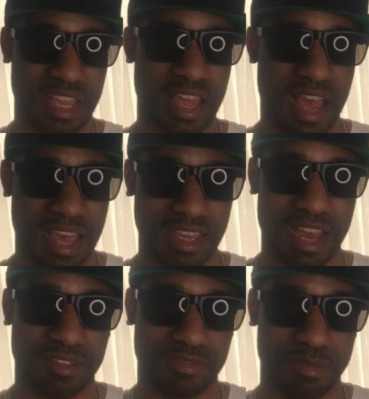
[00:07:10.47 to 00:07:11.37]
that I
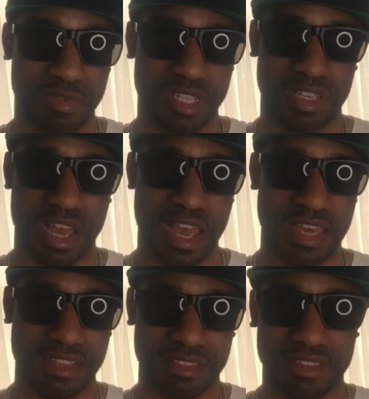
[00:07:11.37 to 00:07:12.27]
got from it.
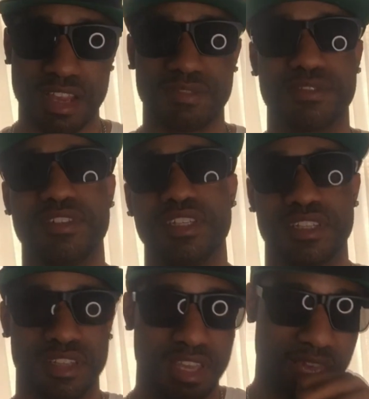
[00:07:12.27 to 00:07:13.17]
I
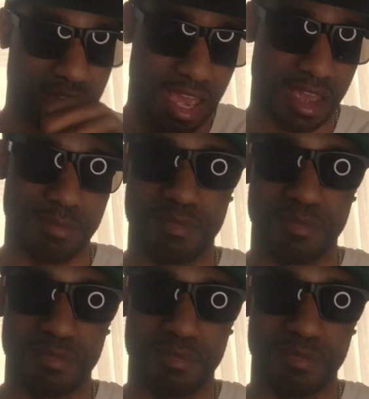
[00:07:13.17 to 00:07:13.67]
definitely had